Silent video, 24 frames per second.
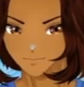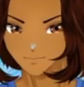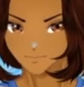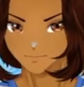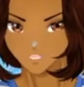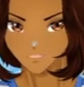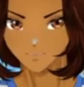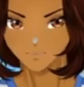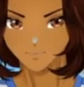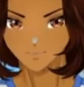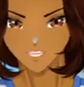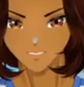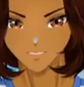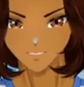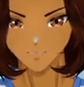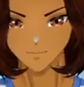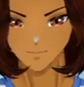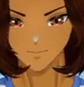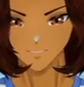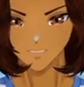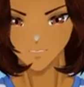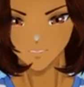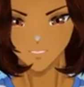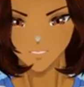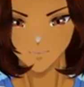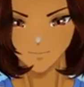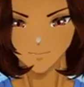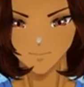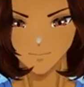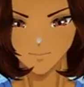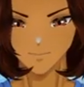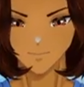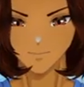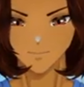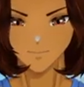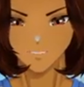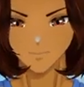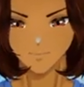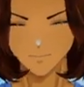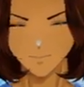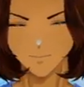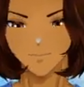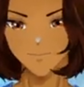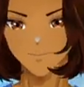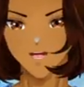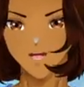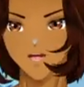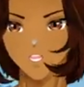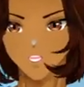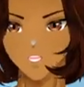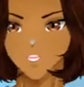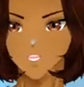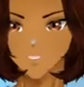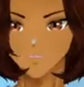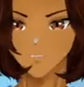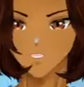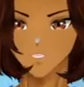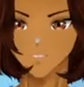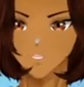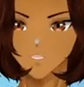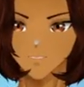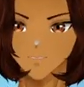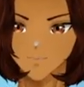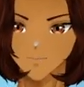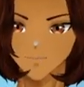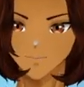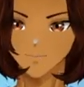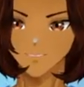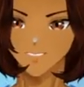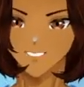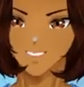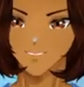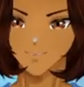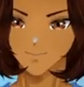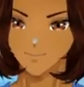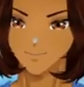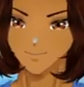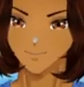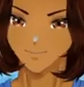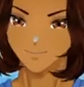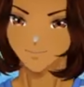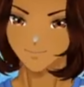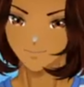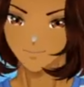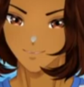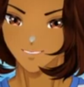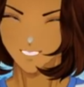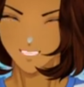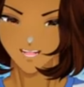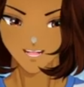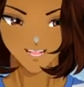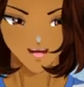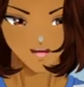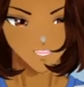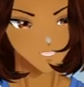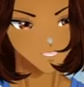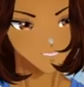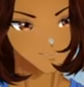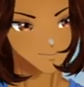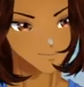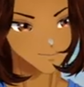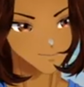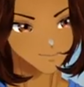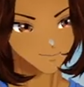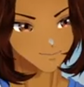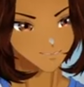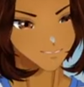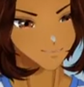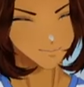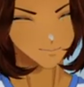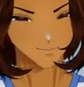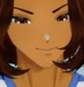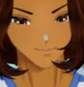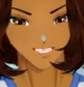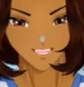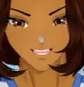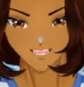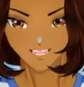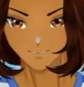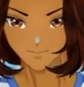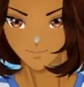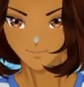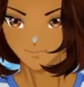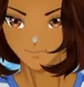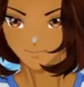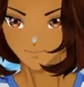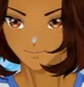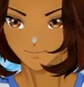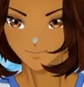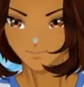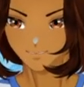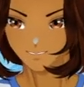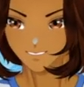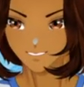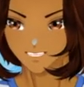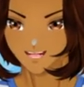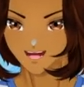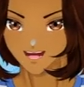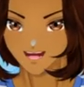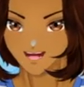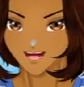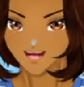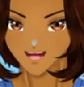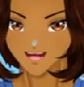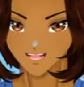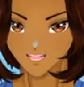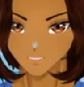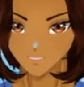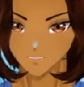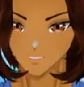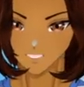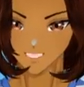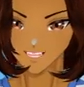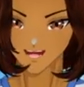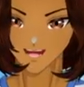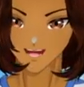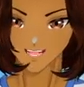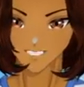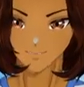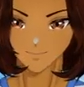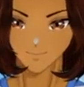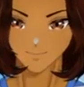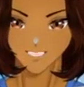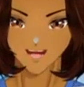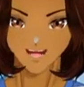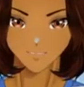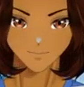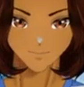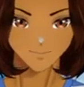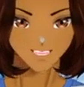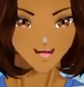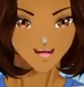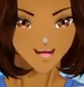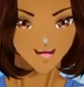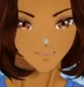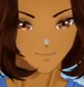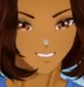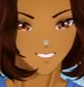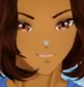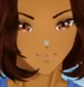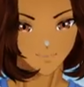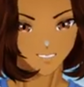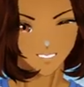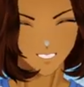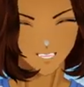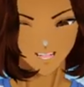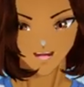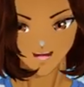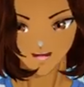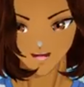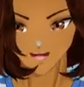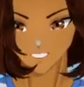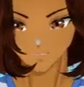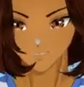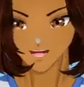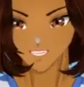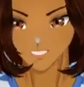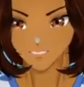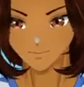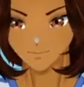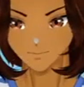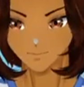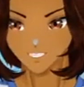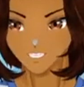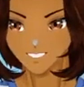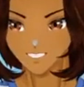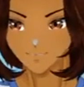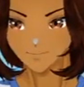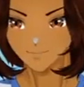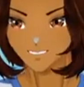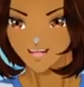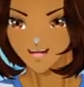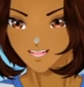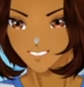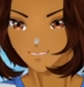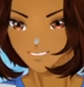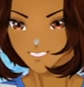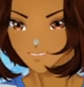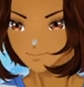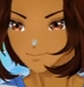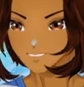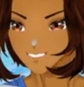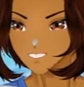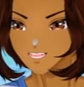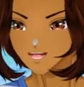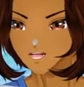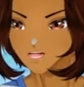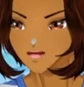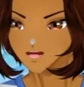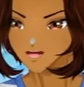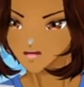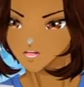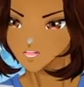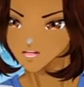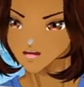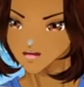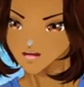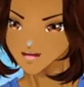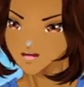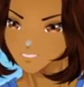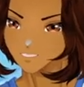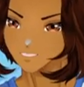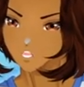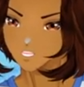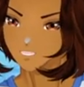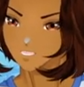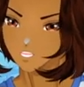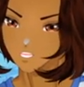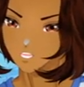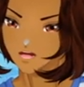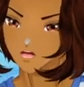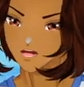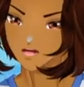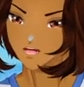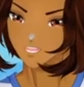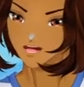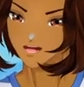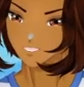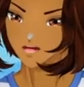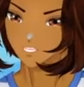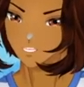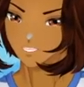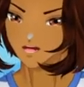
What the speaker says: That definitely did feel like a cool down. It's a bit of a cool down, which is good. I didn't realize it was gonna have that immediate kind of like cooling effect. I was like, oh, okay, water, drink the water. It's like,